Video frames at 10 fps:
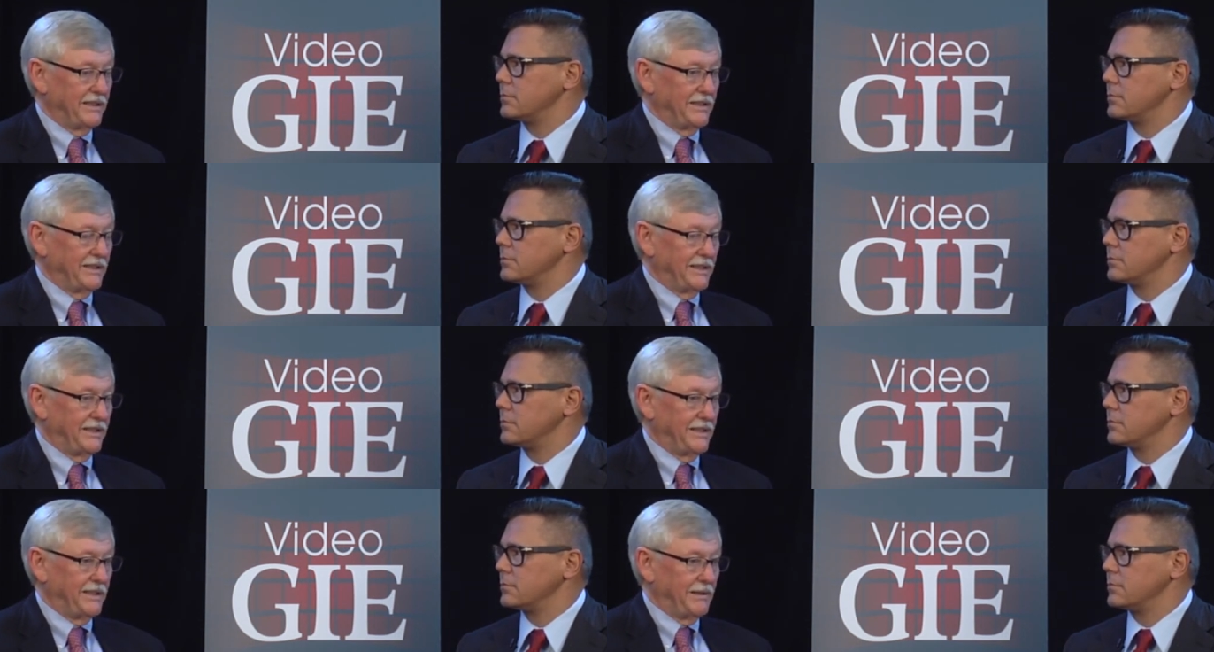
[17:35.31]

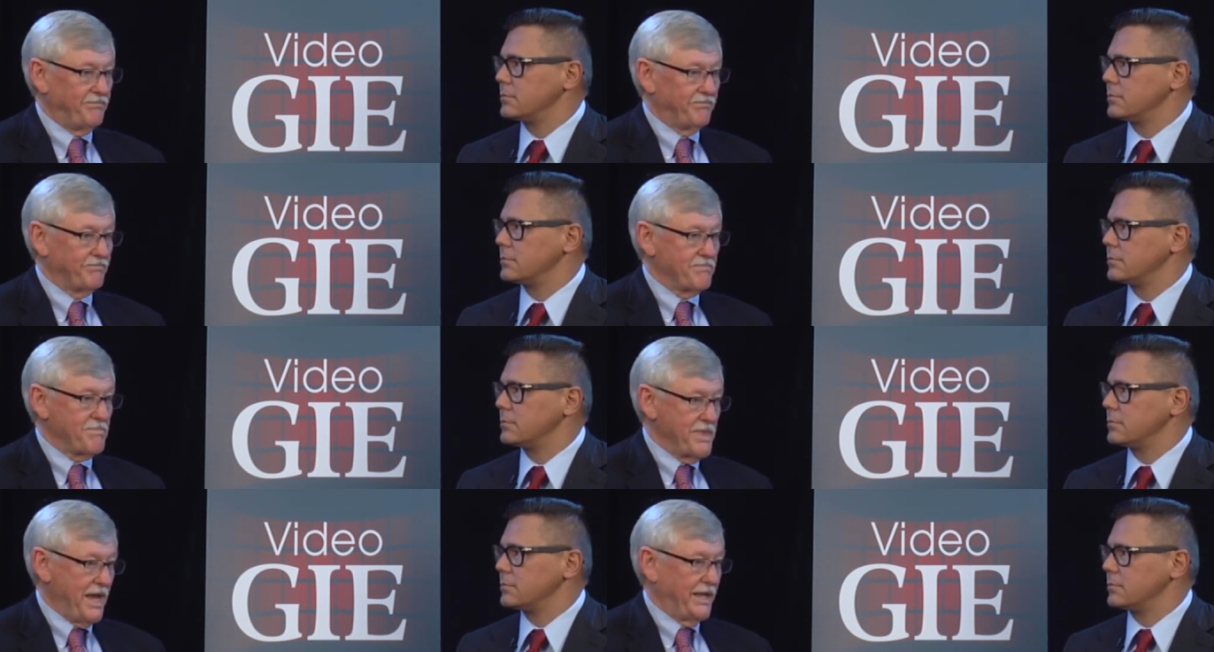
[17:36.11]
Speaker 1: uh, um,
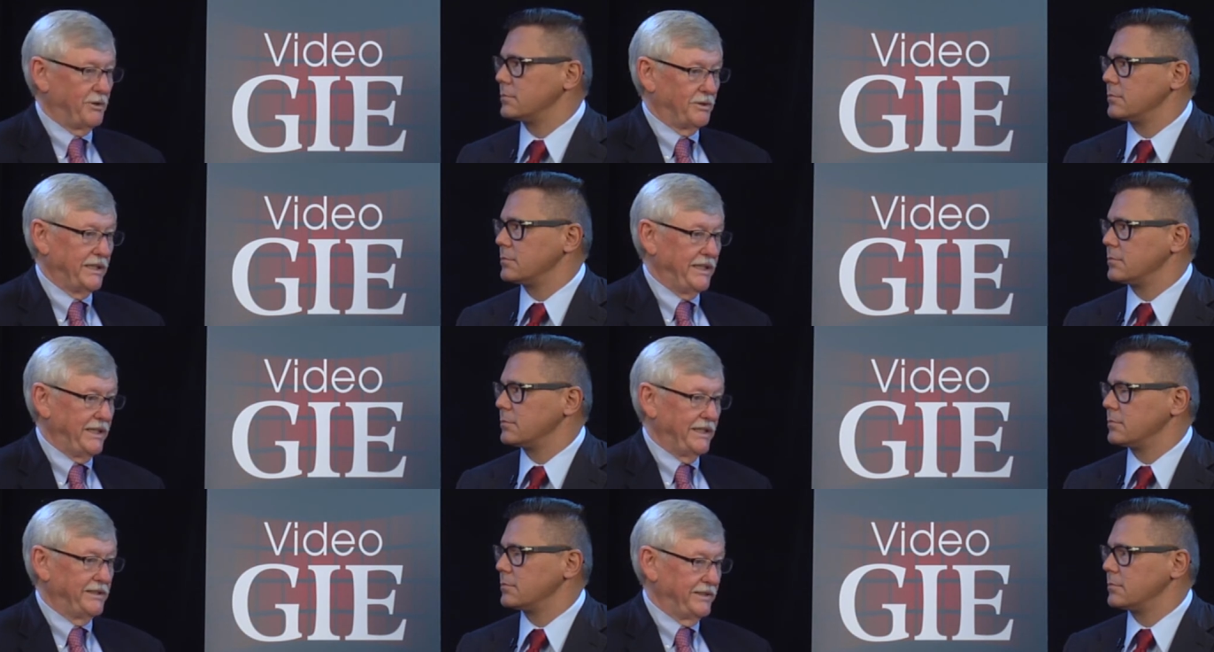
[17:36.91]
not
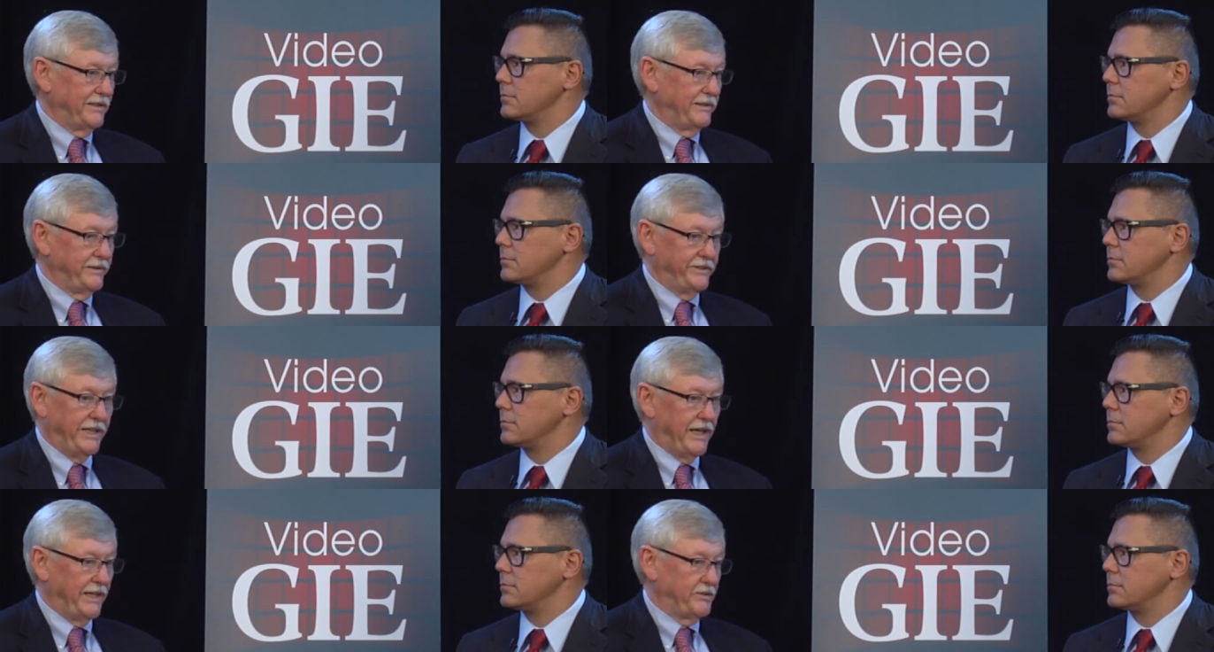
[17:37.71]
only in the
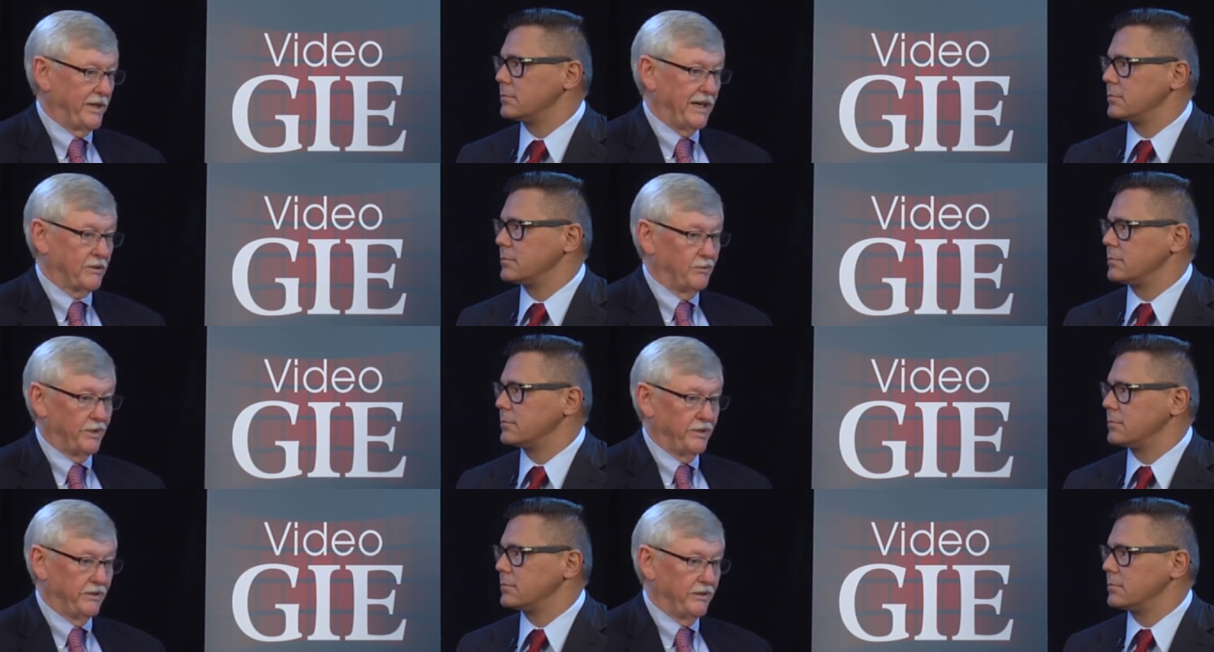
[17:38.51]
GI tract
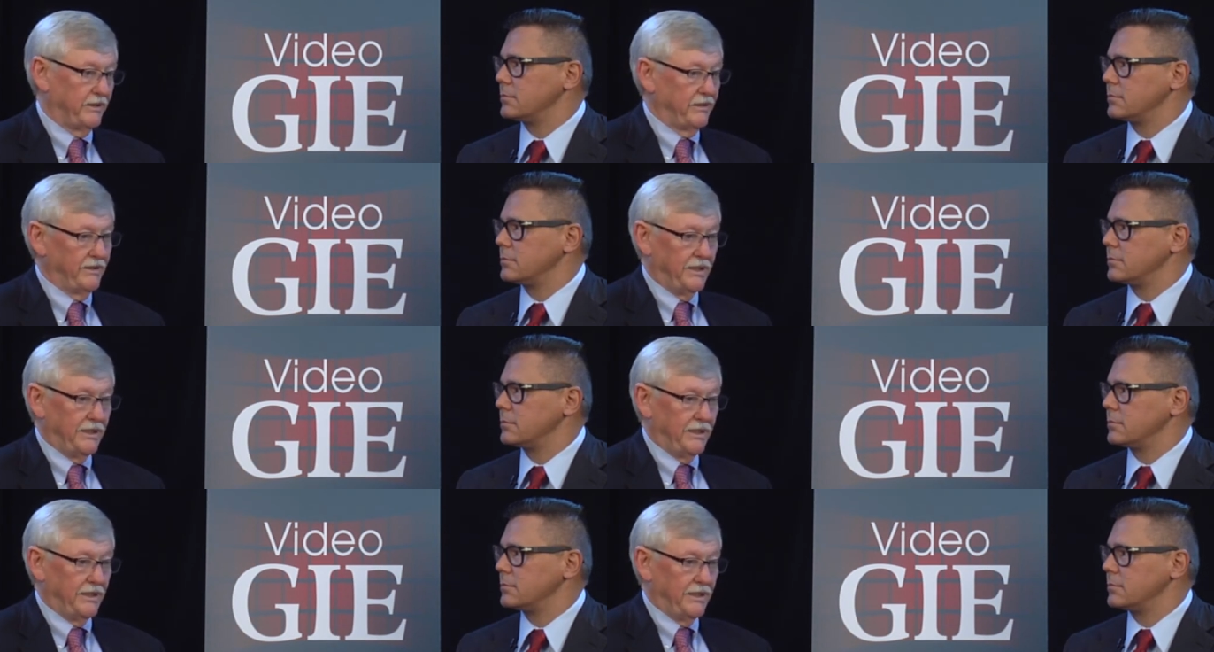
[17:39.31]
where they're